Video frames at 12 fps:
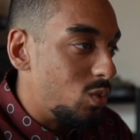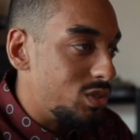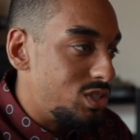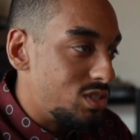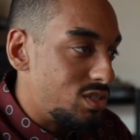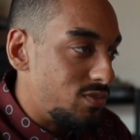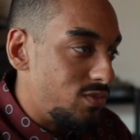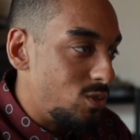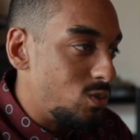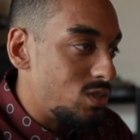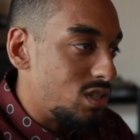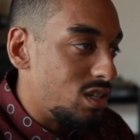which is
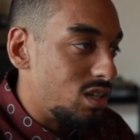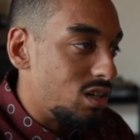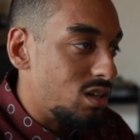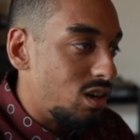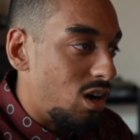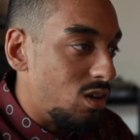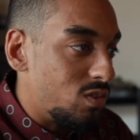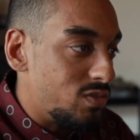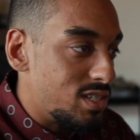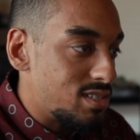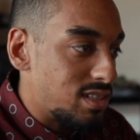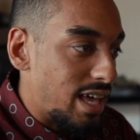diffusing all of
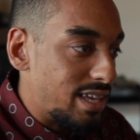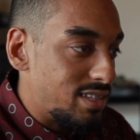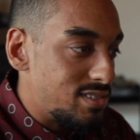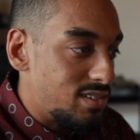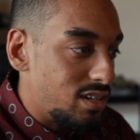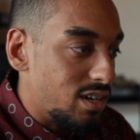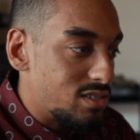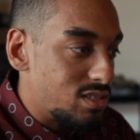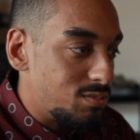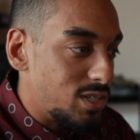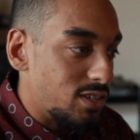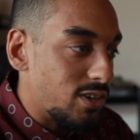this light that's hitting our
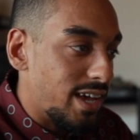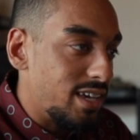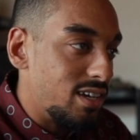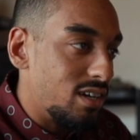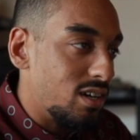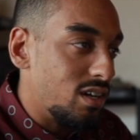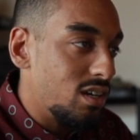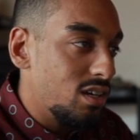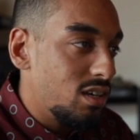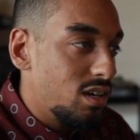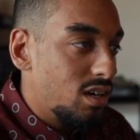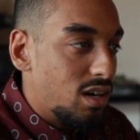subject right here.
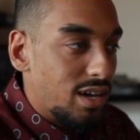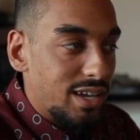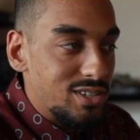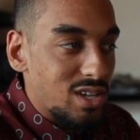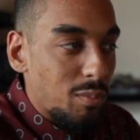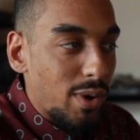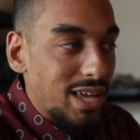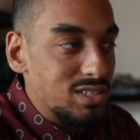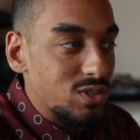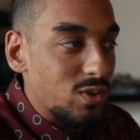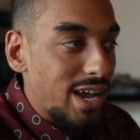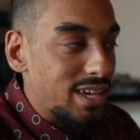Here's our
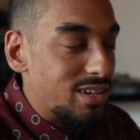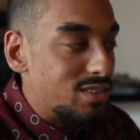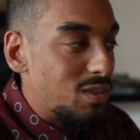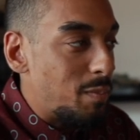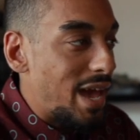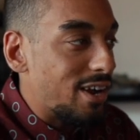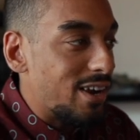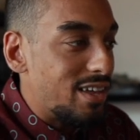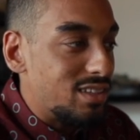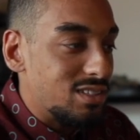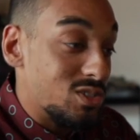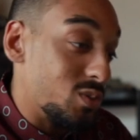practical right here in the
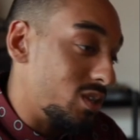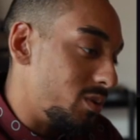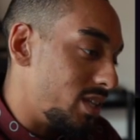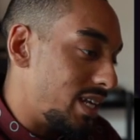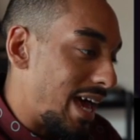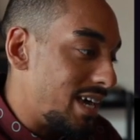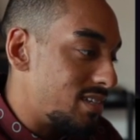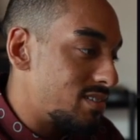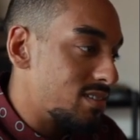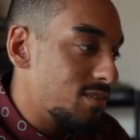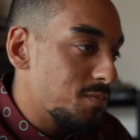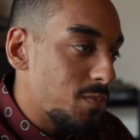background. It looks really
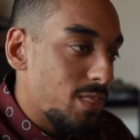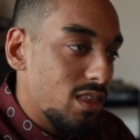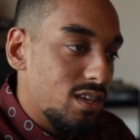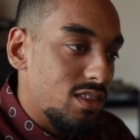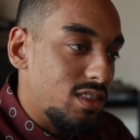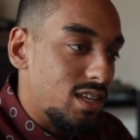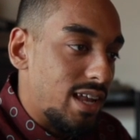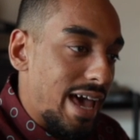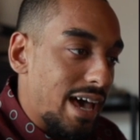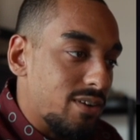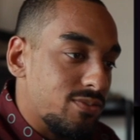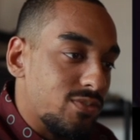nice. Then
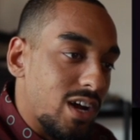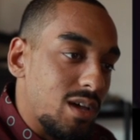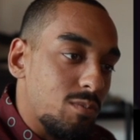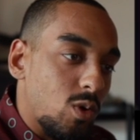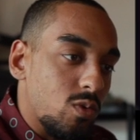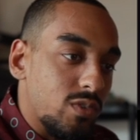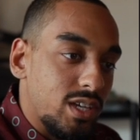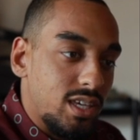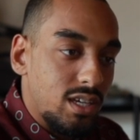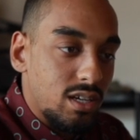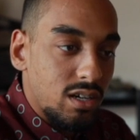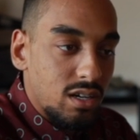out of frame over
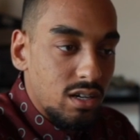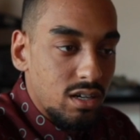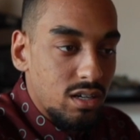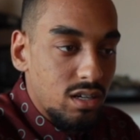here,